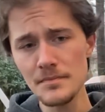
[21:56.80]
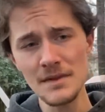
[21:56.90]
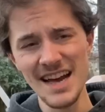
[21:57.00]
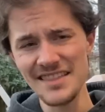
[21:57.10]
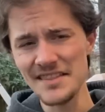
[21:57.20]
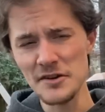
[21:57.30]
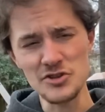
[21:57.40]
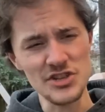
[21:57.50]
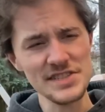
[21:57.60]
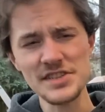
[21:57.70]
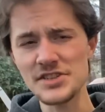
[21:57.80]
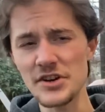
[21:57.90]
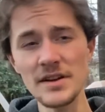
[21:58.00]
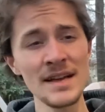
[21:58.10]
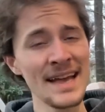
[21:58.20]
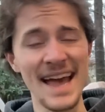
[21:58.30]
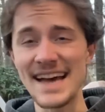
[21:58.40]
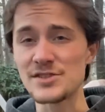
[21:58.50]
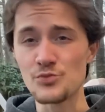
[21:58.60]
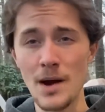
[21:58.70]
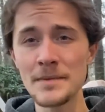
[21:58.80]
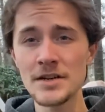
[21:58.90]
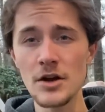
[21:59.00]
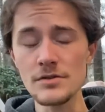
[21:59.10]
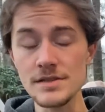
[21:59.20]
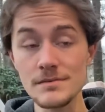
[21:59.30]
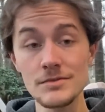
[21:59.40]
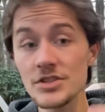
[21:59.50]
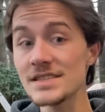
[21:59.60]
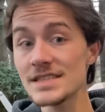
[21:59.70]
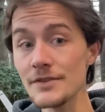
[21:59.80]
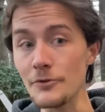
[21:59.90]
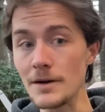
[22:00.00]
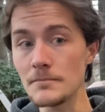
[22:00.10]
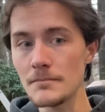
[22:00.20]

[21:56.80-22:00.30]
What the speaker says: I think they're just as good as rum and Cokes, just different.